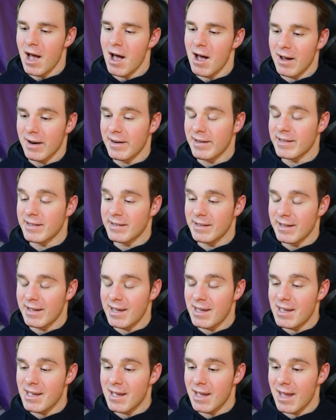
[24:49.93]

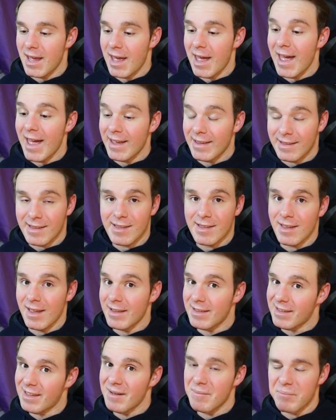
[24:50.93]
honestly,
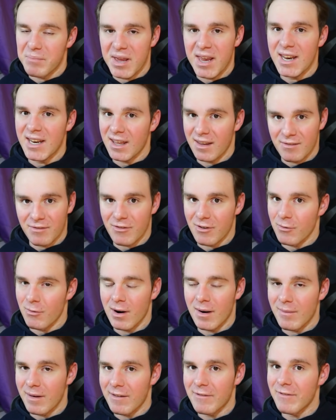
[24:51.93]
it's competing for
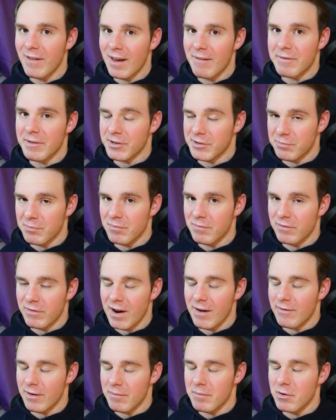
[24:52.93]
one of my
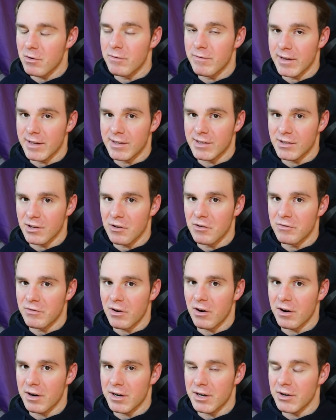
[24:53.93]
favorite movies so
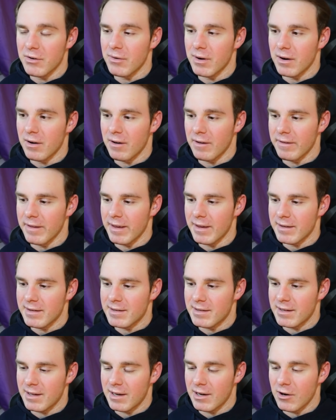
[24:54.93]
far, doing all
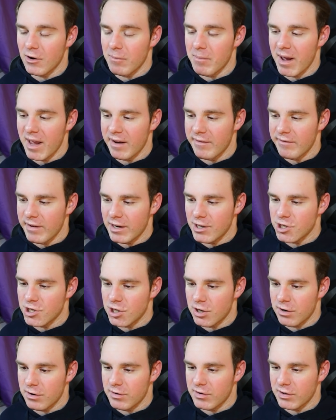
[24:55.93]
this, you know, my
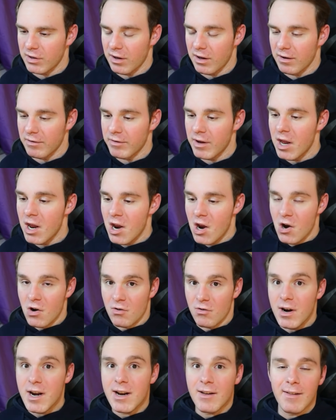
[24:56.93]
adventures of
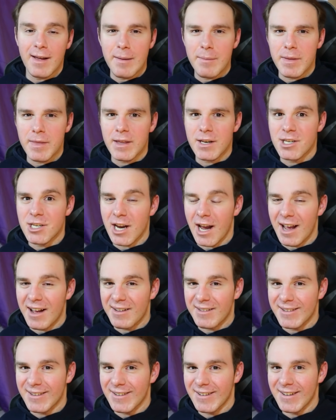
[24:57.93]
reclaiming the
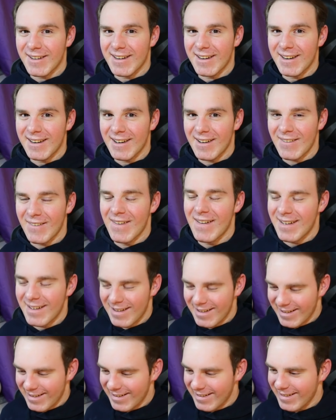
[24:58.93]
childhood, you know.
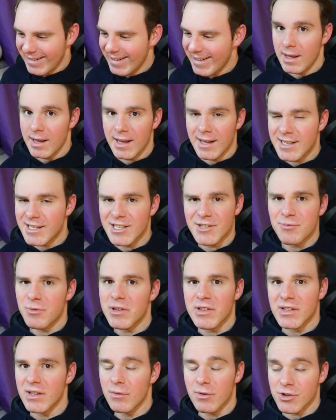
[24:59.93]
it
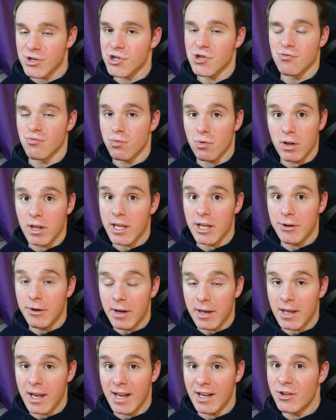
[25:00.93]
was just really
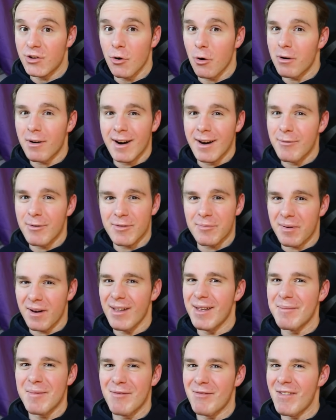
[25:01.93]
good. Like, Dory was
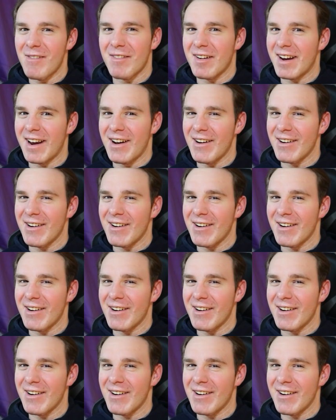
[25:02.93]
probably my favorite